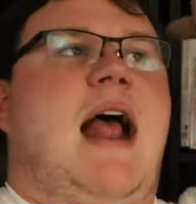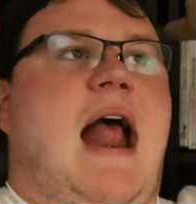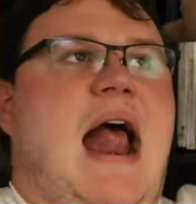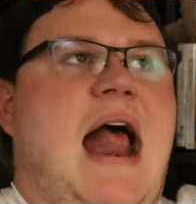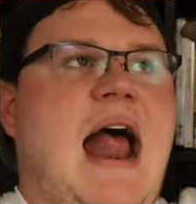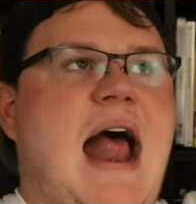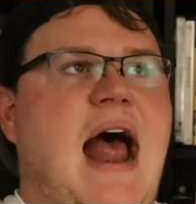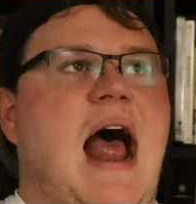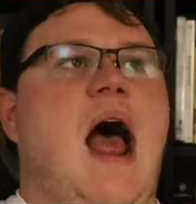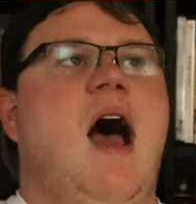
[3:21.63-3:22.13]

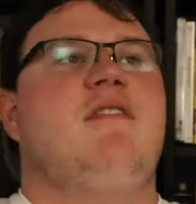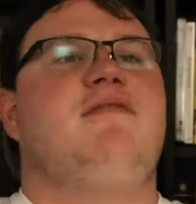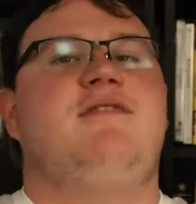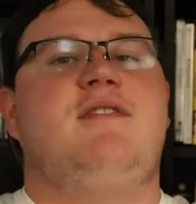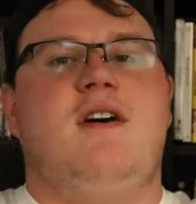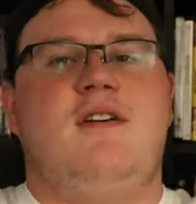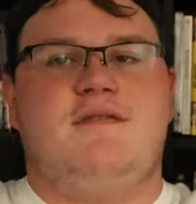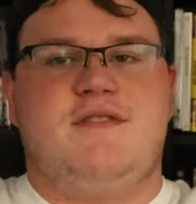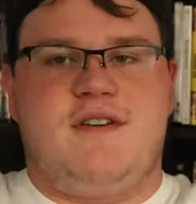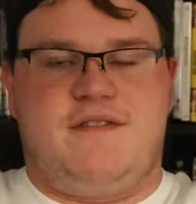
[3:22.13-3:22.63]
half
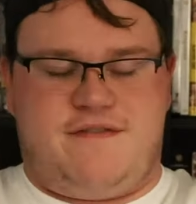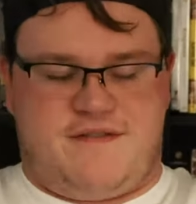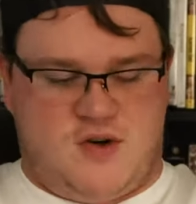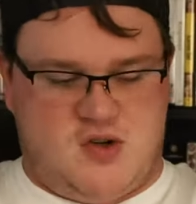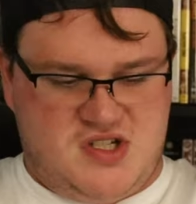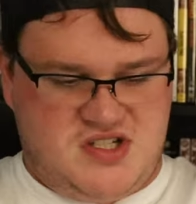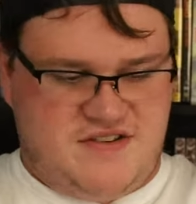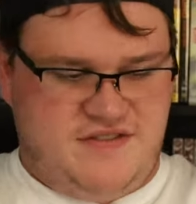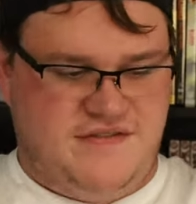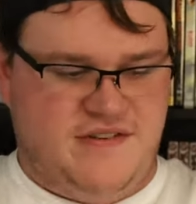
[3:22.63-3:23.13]
of the
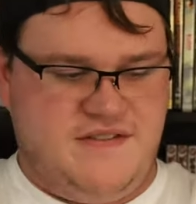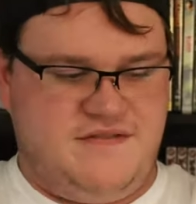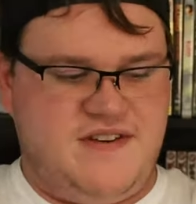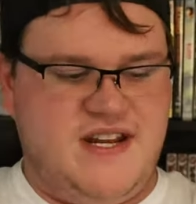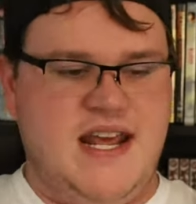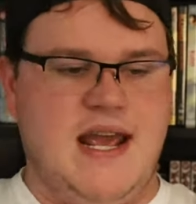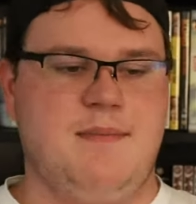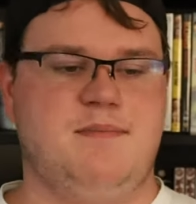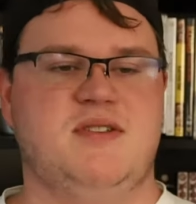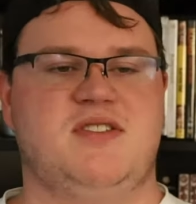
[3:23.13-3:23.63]
first
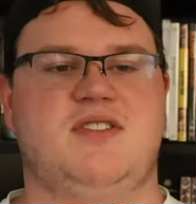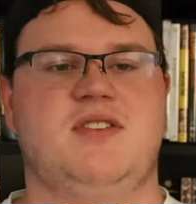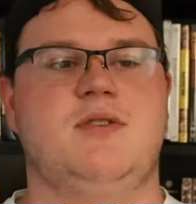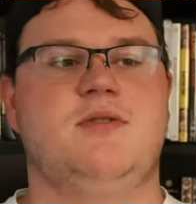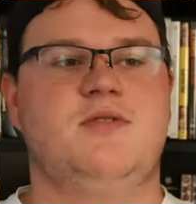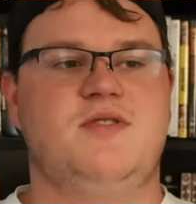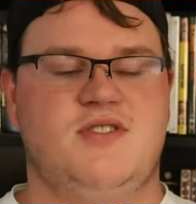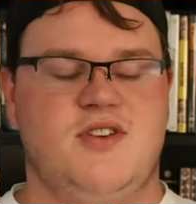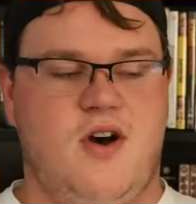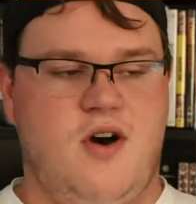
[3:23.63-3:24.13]
50
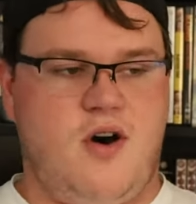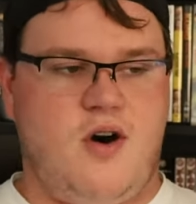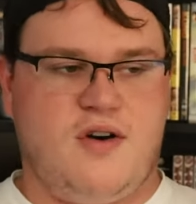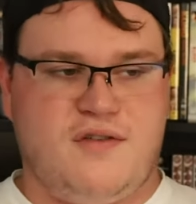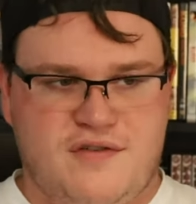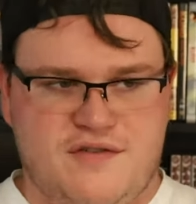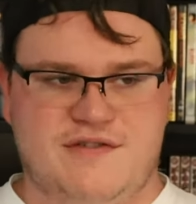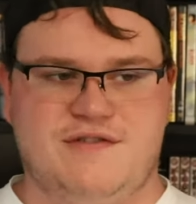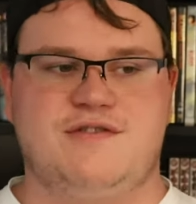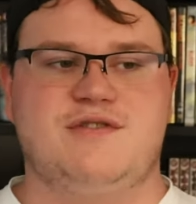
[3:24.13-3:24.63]
episodes are
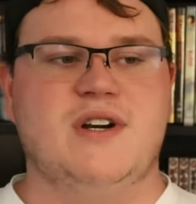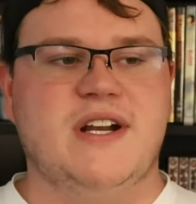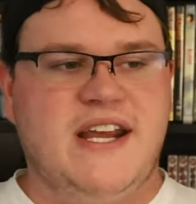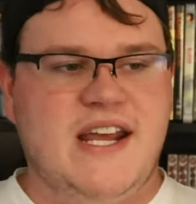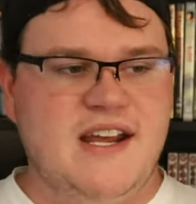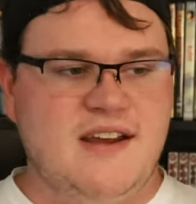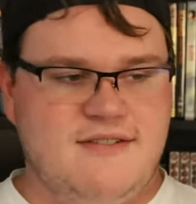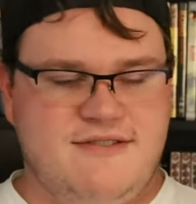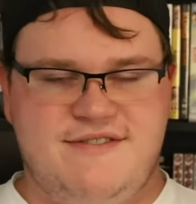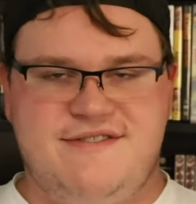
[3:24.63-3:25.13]

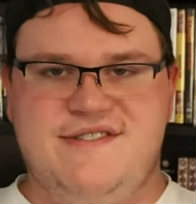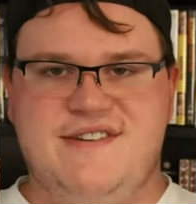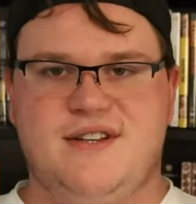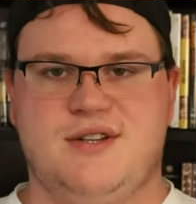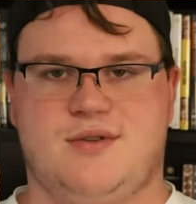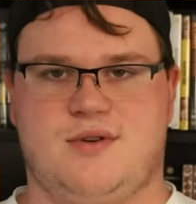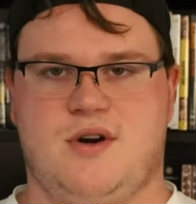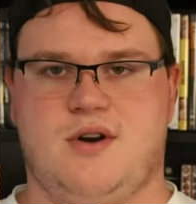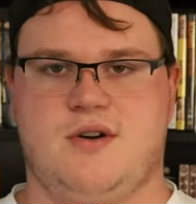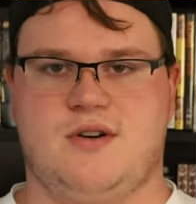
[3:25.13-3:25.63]
freaking
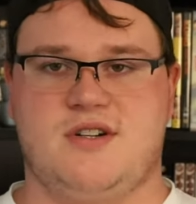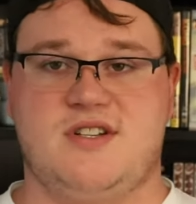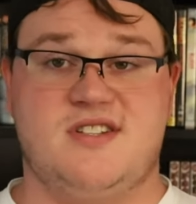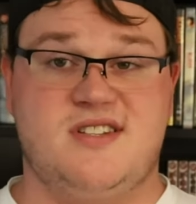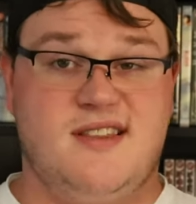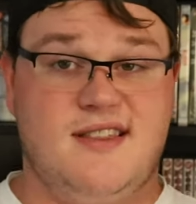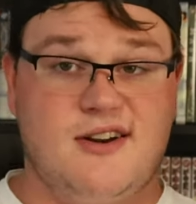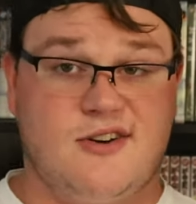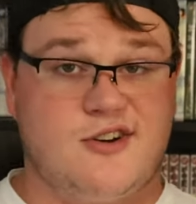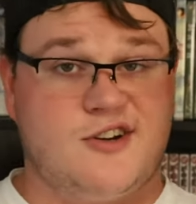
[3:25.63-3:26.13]
filler arcs.
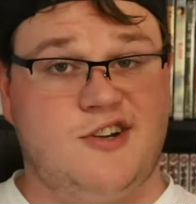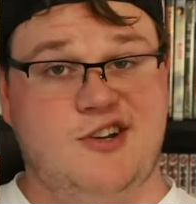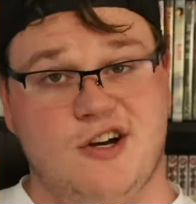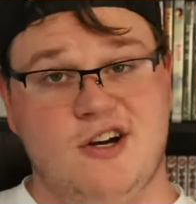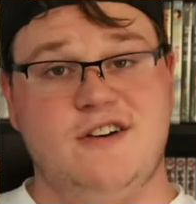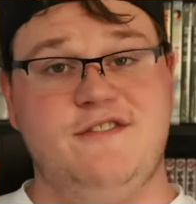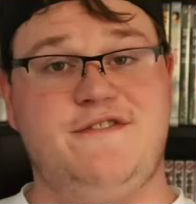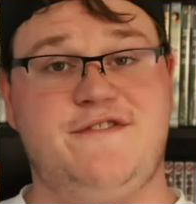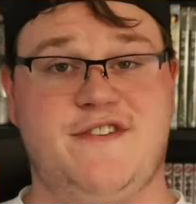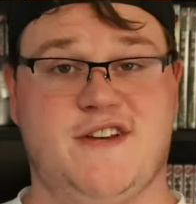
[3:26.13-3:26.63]
They're
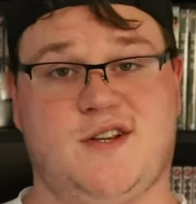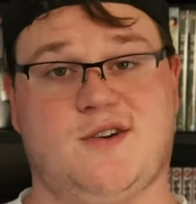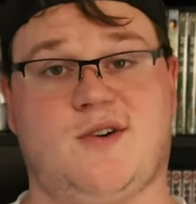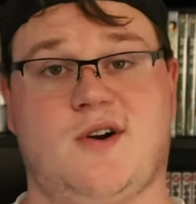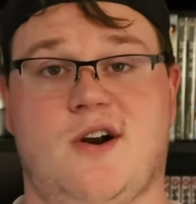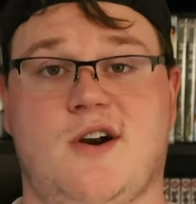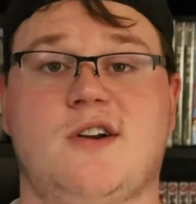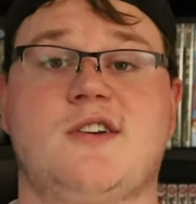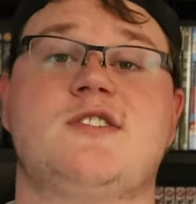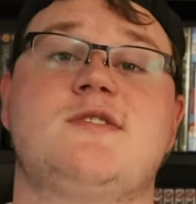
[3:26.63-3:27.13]
good filler
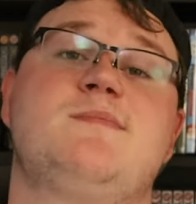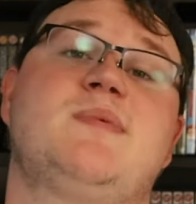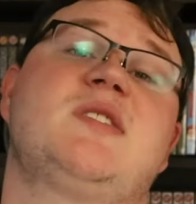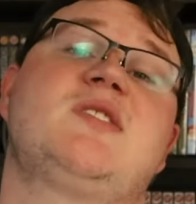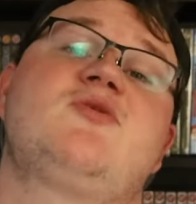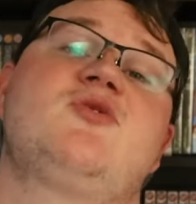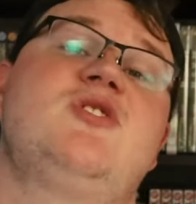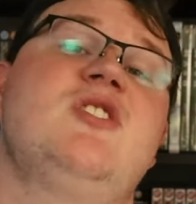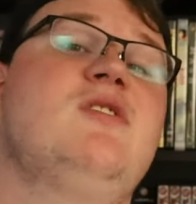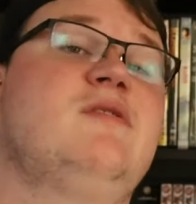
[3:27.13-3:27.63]
arcs, but
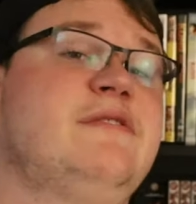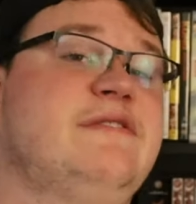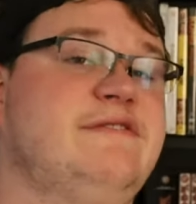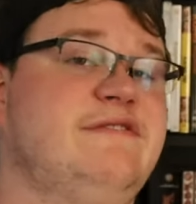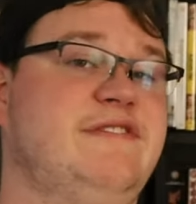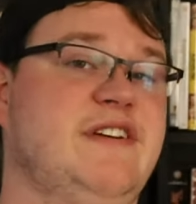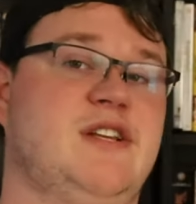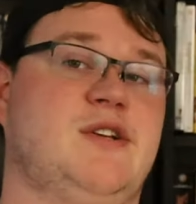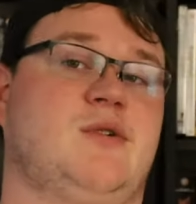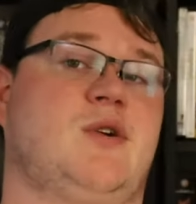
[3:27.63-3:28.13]
they're still
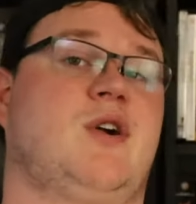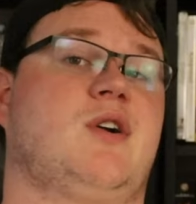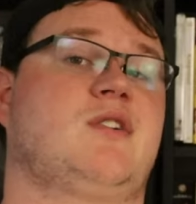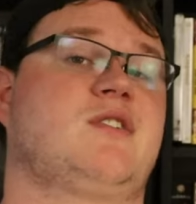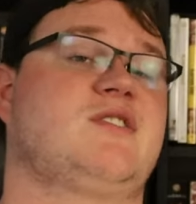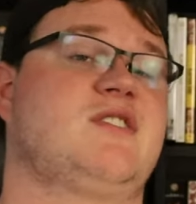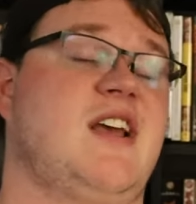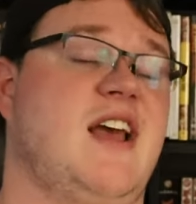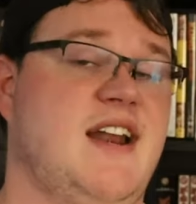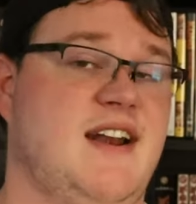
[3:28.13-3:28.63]
filler
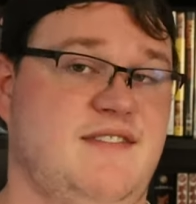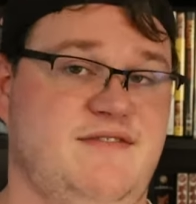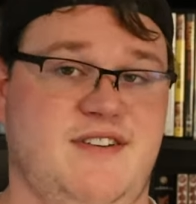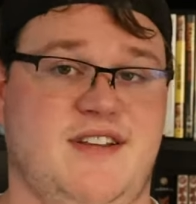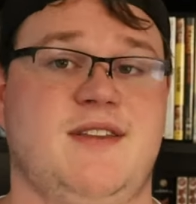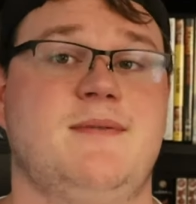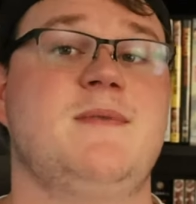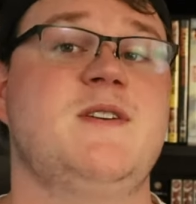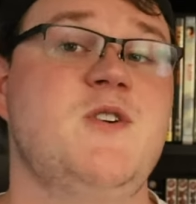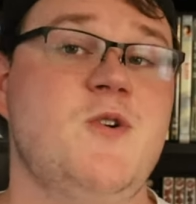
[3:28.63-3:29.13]
arcs, and I
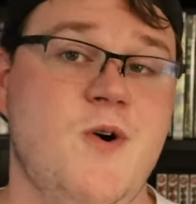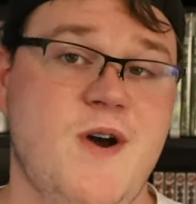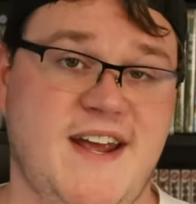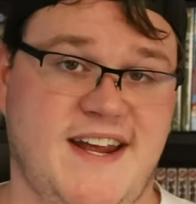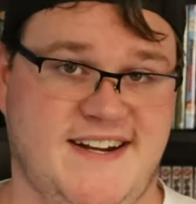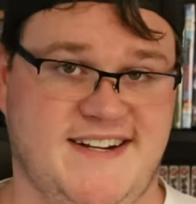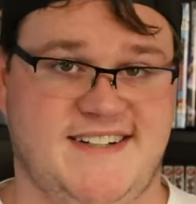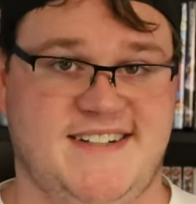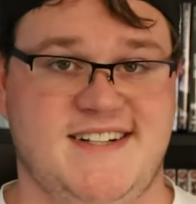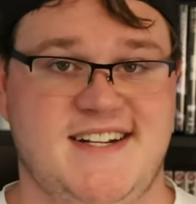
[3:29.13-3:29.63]
found them
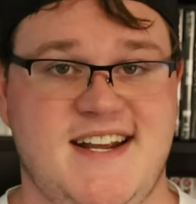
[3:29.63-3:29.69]
annoying.